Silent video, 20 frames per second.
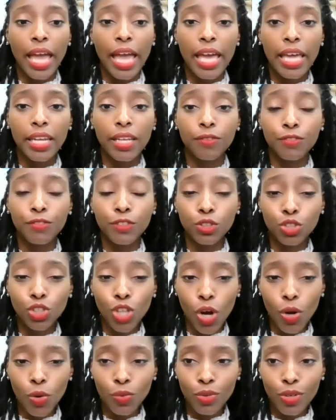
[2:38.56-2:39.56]
And if you
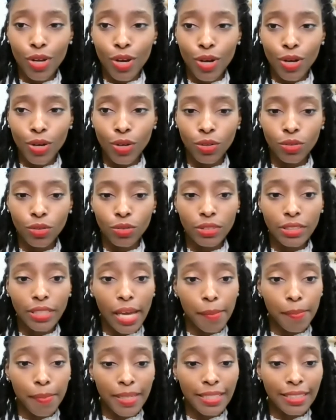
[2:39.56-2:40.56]
don't know,
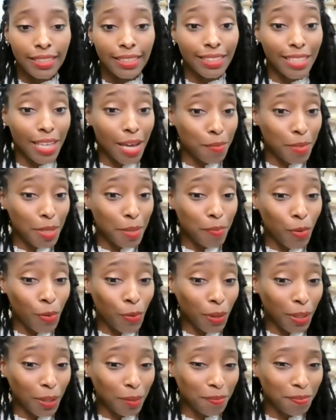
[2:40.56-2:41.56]
type in tell me
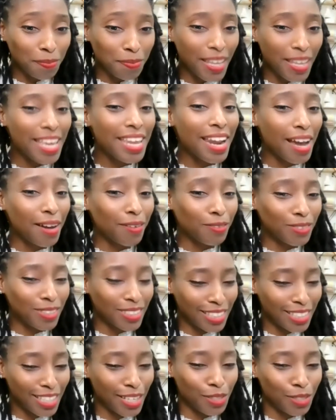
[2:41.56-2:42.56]
more and I will
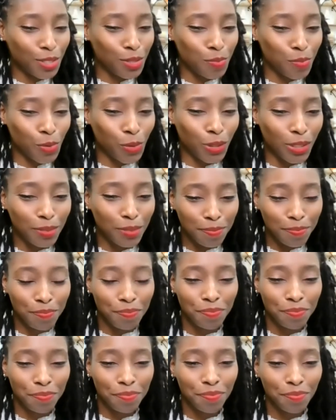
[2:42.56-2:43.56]
tell you more.
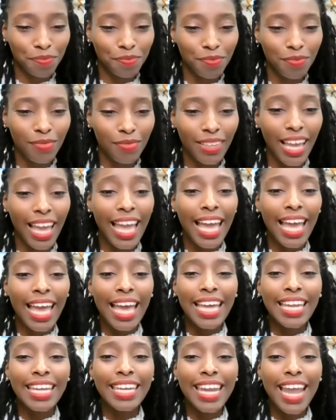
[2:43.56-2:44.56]

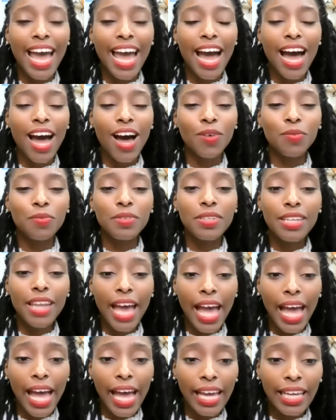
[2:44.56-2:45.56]
Now,
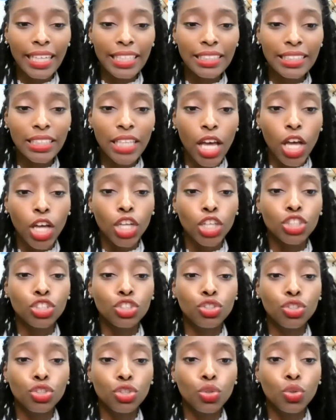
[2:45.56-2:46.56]
next,
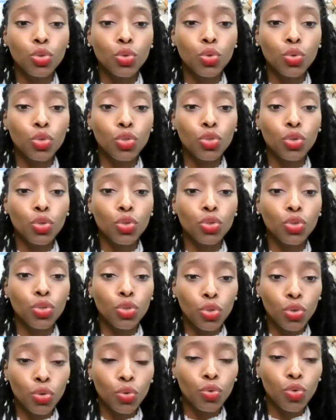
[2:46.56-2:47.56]
do
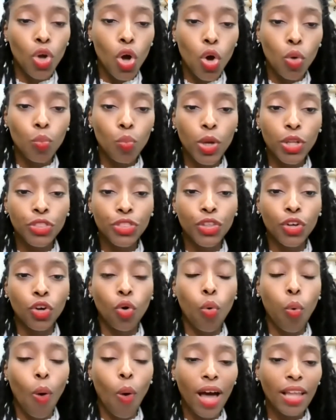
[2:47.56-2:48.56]
you know what the
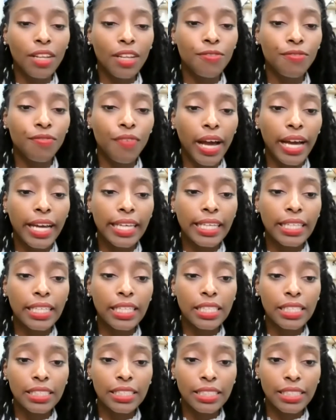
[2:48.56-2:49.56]
qualifying
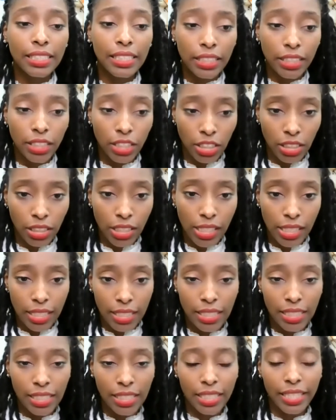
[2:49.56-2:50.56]

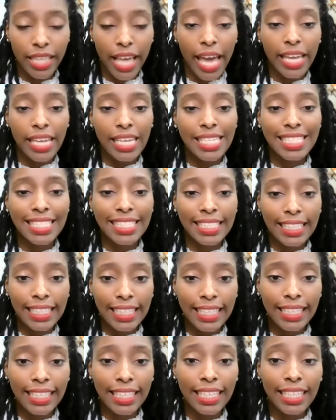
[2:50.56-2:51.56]
conditions that is
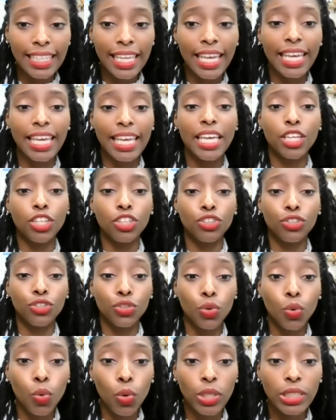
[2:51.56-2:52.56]
needed in
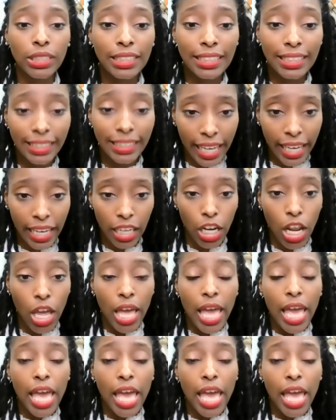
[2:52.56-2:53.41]
your state